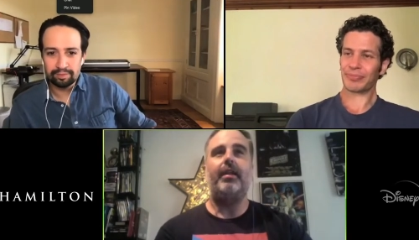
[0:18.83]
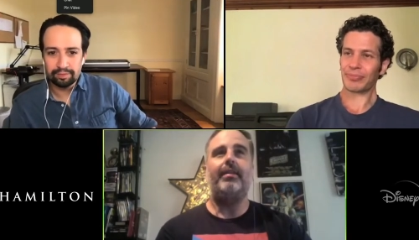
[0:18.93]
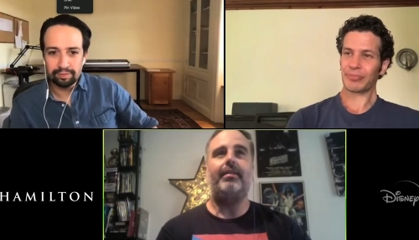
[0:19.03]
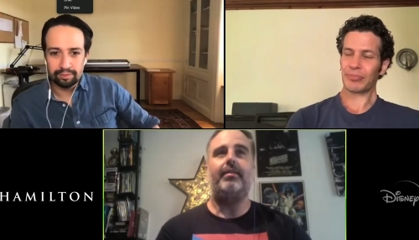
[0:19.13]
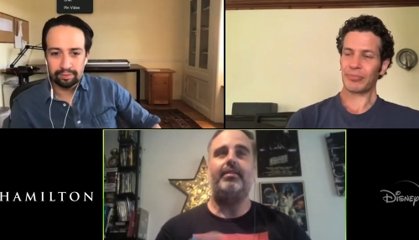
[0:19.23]

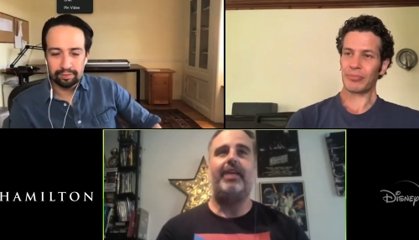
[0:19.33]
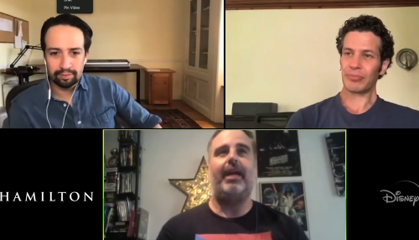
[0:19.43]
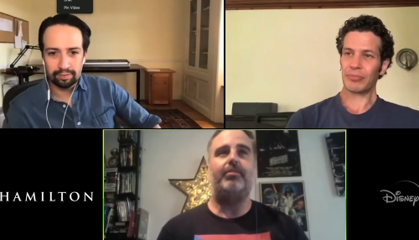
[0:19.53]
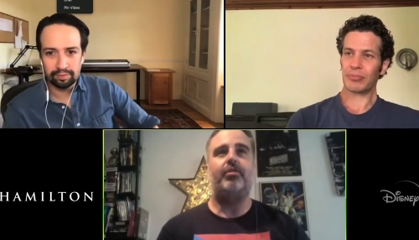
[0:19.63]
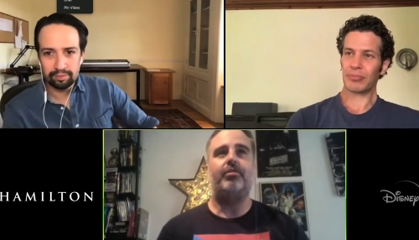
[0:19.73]
Speaker 1: this
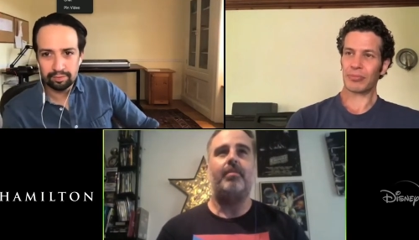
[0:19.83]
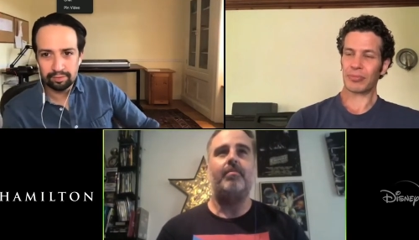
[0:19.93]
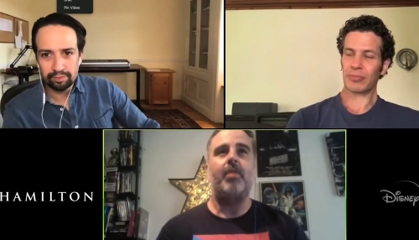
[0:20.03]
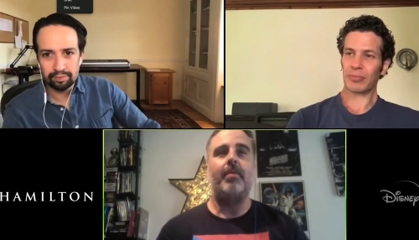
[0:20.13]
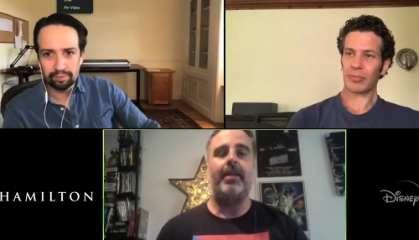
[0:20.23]
captures a
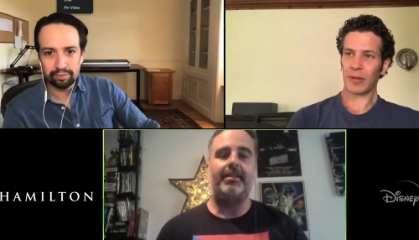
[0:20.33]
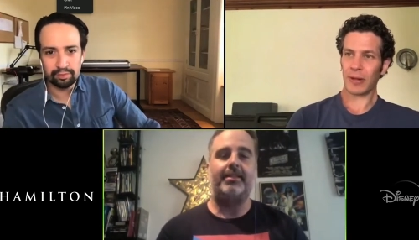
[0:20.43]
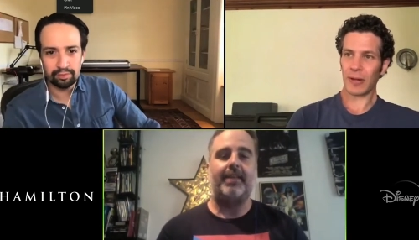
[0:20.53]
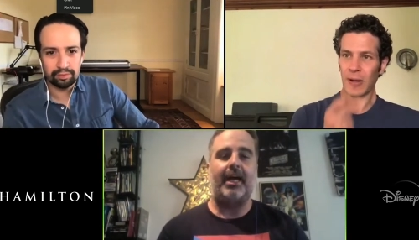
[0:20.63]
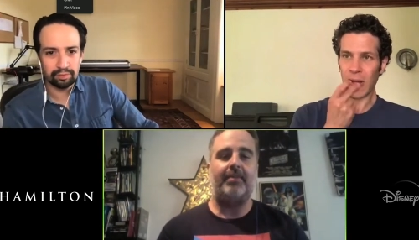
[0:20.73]
moment in
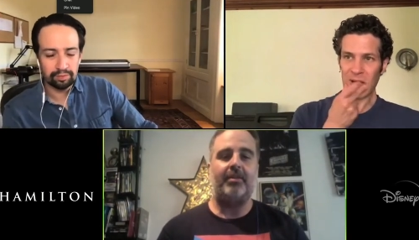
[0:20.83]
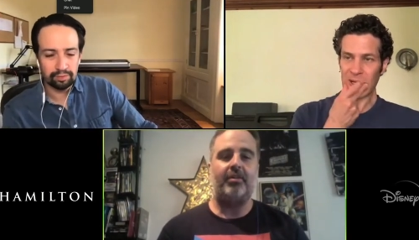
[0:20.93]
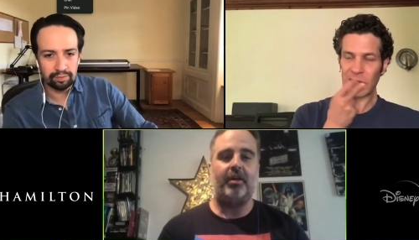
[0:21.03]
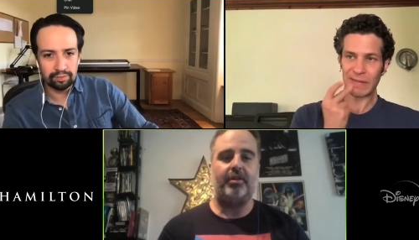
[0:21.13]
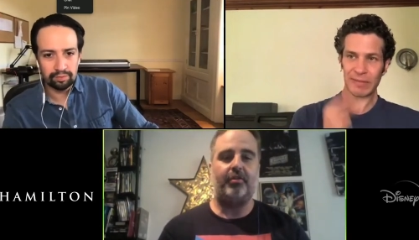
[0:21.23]
time in your
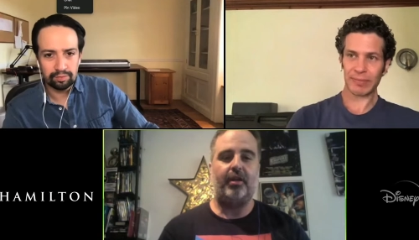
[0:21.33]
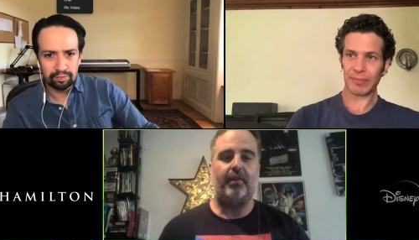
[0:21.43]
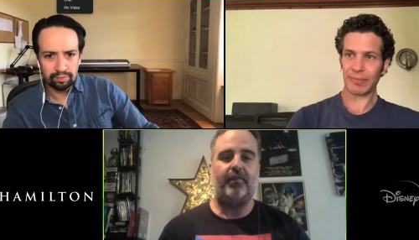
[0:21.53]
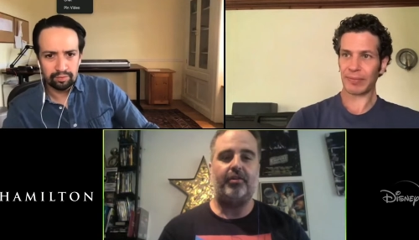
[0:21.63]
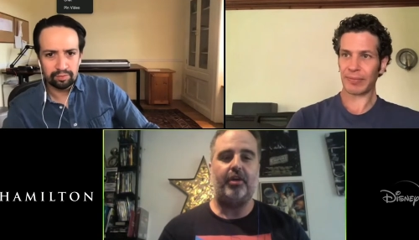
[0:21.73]
history of
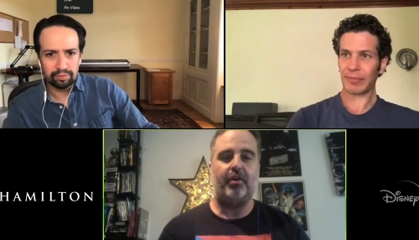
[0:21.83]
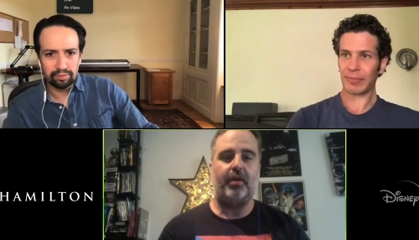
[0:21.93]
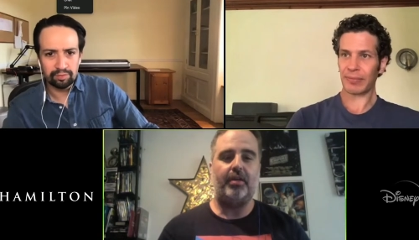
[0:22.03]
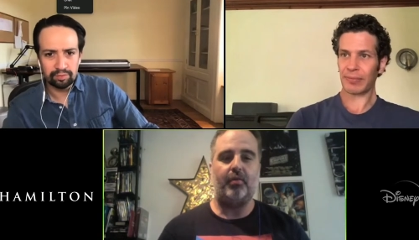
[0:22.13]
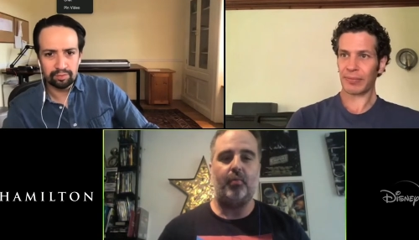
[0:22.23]
the show,
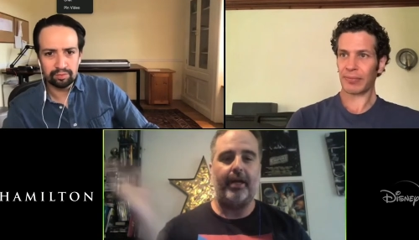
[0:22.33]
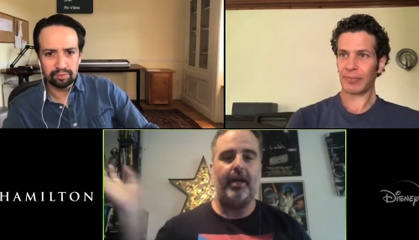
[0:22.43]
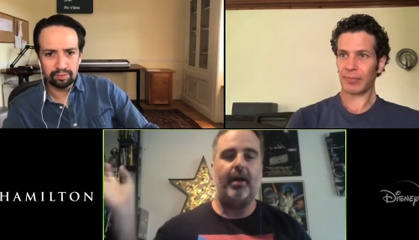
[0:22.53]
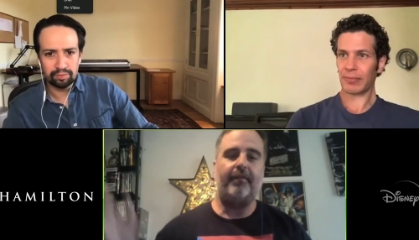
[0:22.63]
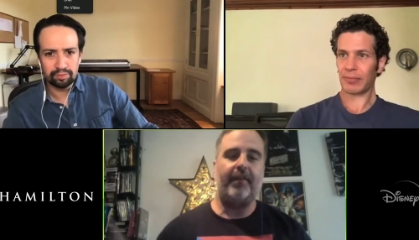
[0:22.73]
and you went
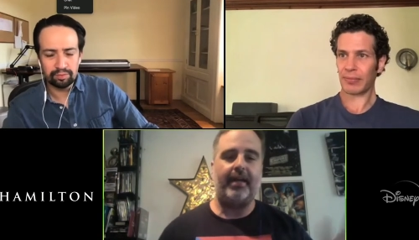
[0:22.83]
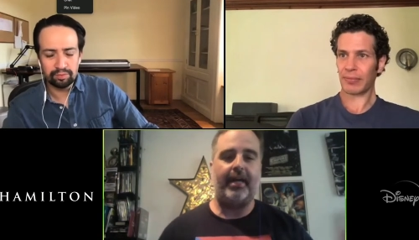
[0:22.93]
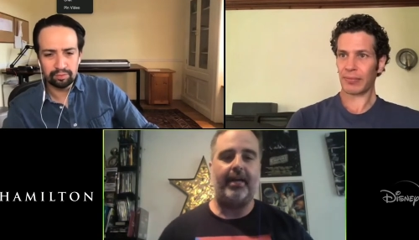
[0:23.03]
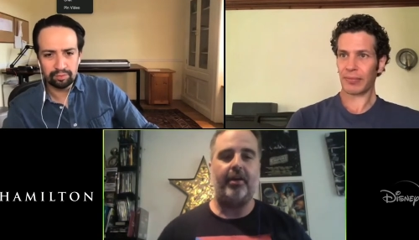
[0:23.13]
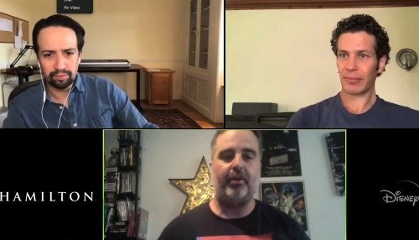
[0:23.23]
off and had
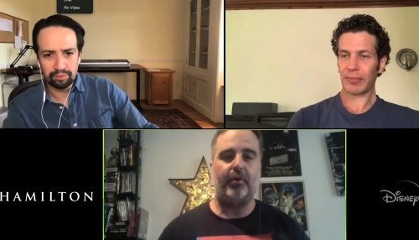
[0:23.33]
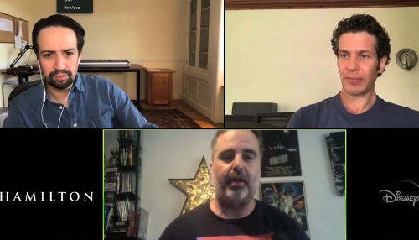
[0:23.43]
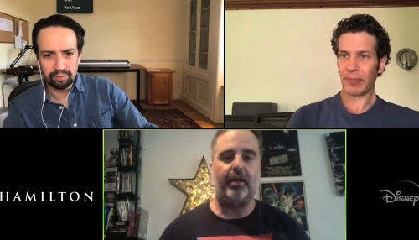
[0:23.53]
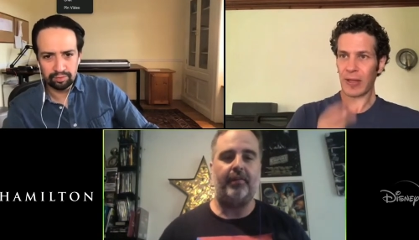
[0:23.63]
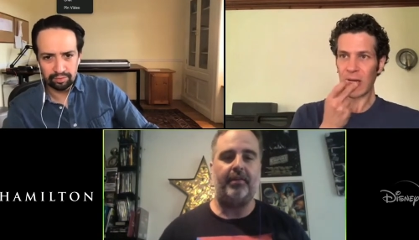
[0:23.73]
other
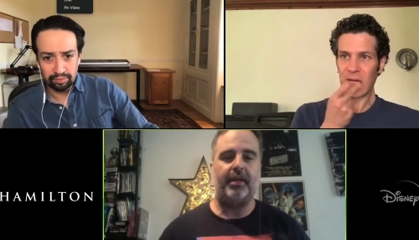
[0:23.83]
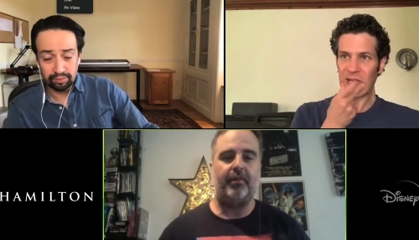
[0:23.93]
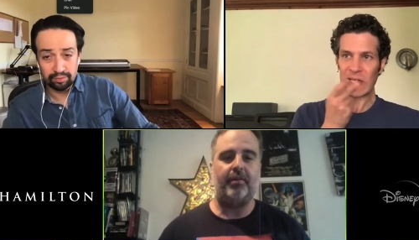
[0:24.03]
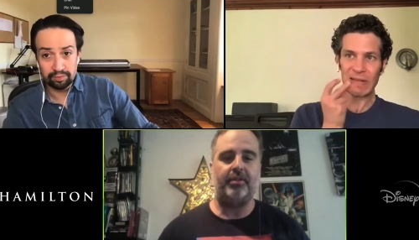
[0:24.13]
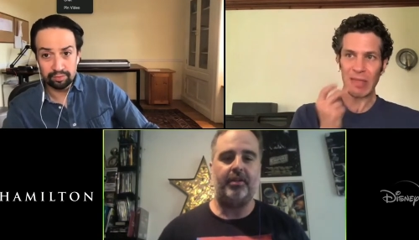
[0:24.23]
creative
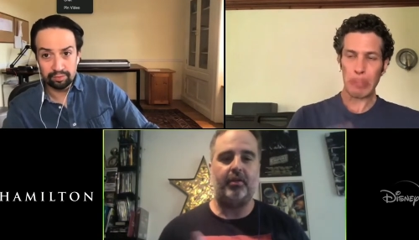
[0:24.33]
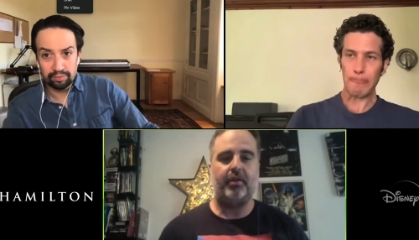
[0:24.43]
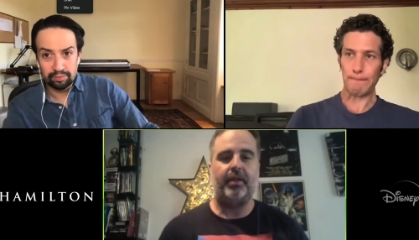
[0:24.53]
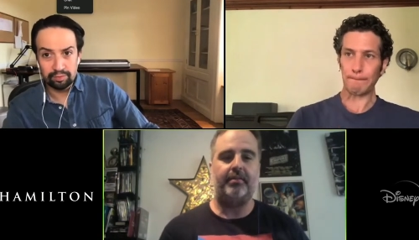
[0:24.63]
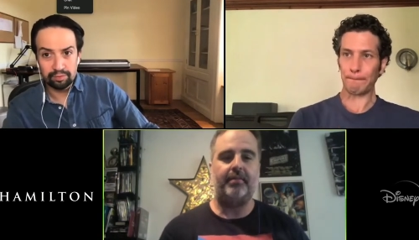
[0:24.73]
endeavors,
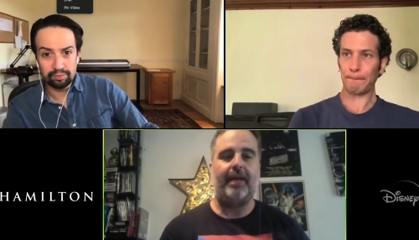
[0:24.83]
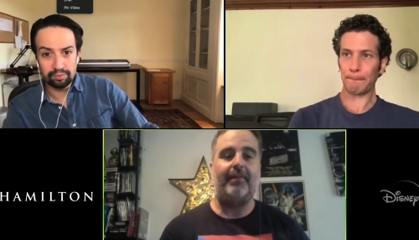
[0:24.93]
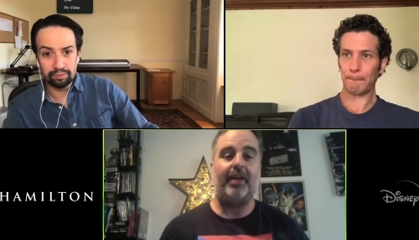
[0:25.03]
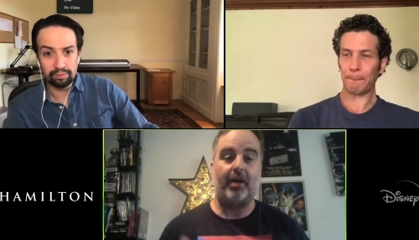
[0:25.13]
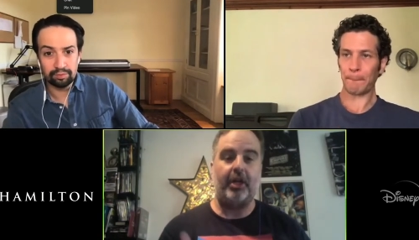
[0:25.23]
including having
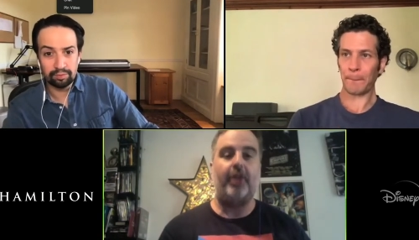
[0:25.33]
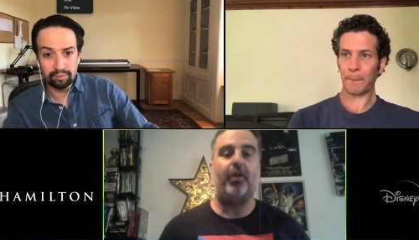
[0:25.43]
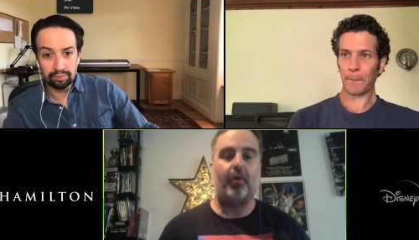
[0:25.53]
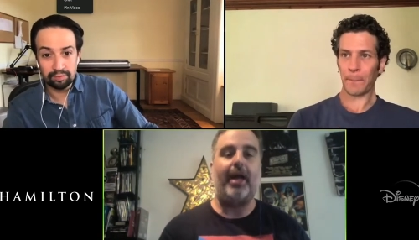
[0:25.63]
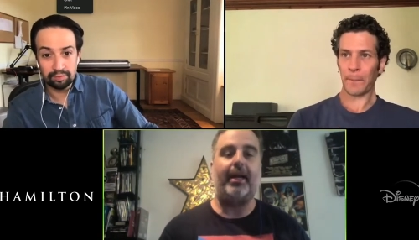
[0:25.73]
another
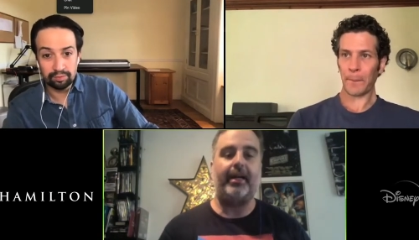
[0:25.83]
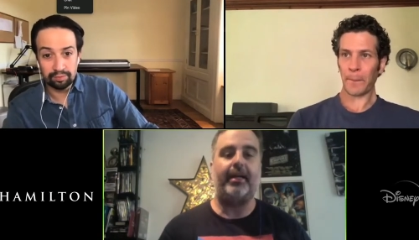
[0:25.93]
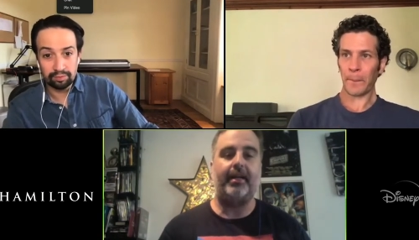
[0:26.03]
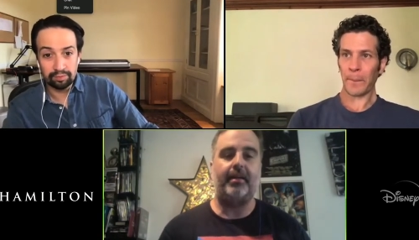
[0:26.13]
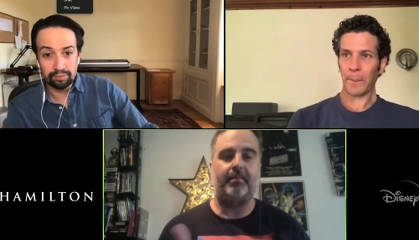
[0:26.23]
crack at
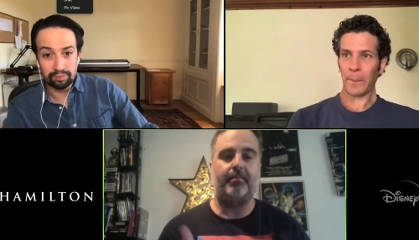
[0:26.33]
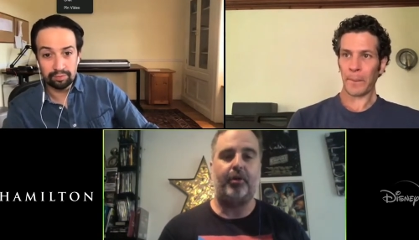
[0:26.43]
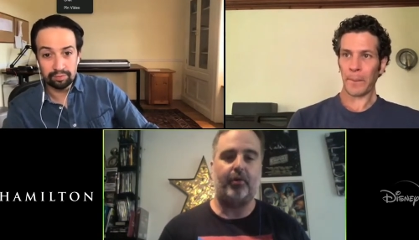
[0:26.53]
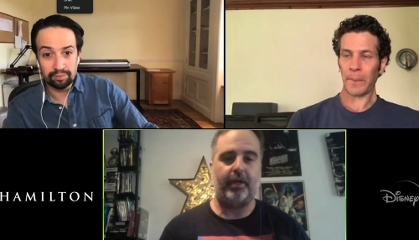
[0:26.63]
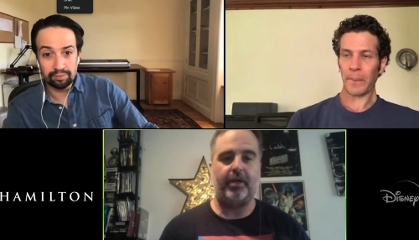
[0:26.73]
it in
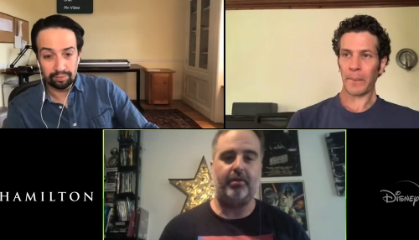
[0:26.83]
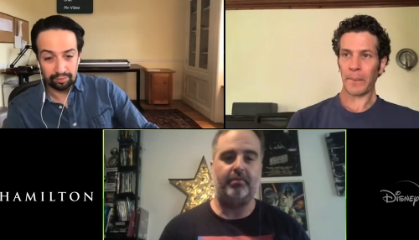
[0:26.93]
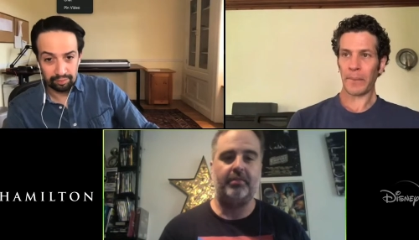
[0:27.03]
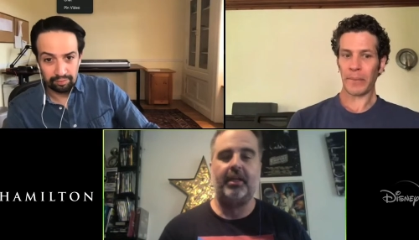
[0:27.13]
Puerto Rico.